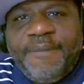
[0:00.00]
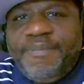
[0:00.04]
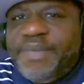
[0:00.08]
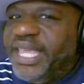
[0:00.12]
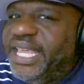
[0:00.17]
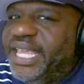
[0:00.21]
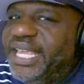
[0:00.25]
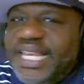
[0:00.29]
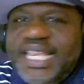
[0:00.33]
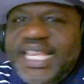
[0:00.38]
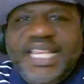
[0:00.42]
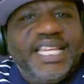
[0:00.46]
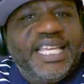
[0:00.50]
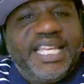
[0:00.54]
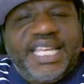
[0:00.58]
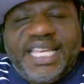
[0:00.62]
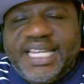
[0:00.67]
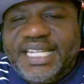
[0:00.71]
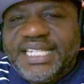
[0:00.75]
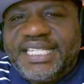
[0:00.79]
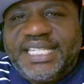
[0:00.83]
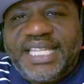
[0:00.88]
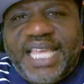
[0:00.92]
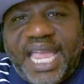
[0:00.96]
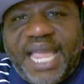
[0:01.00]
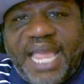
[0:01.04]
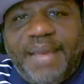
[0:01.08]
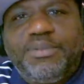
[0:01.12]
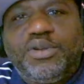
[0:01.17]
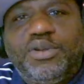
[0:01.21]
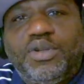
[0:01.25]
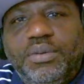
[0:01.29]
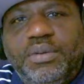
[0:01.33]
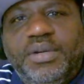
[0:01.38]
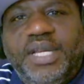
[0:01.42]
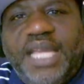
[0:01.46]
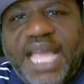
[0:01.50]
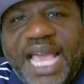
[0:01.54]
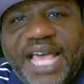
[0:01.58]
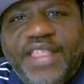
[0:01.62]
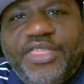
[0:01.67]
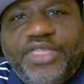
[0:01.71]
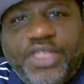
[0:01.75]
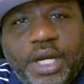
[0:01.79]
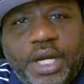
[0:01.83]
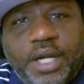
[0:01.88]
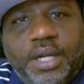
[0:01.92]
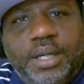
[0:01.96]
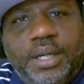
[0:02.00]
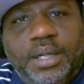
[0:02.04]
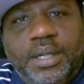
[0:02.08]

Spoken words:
And he needs to get his game together.